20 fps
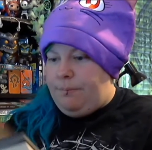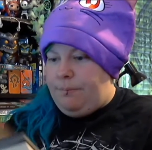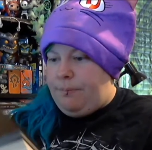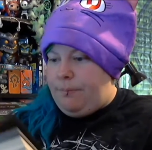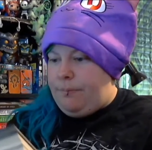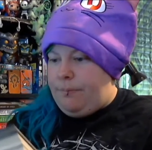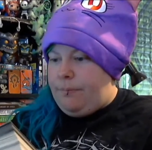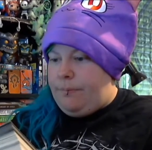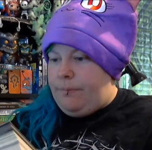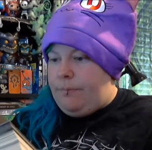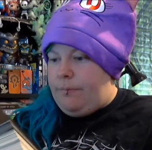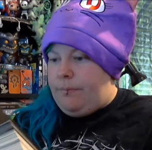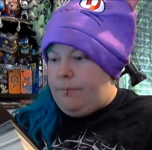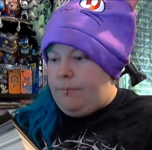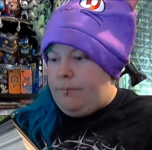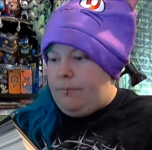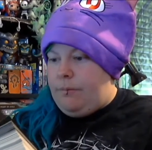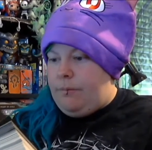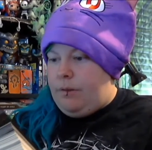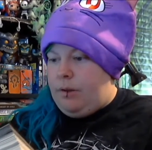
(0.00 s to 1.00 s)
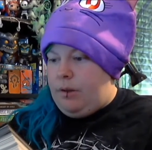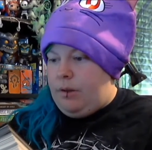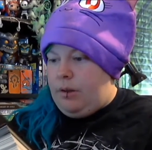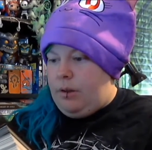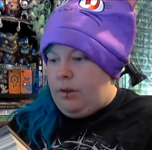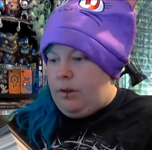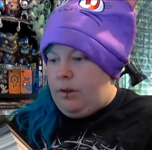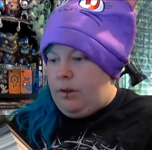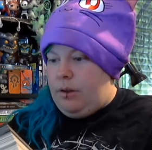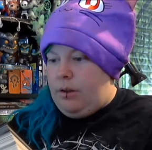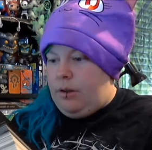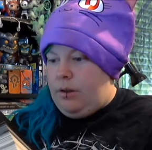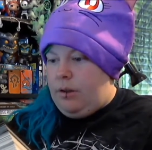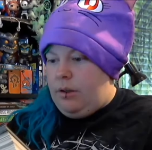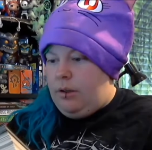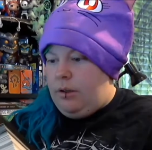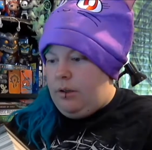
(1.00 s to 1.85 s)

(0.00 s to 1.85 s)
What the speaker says: Nobody speaks.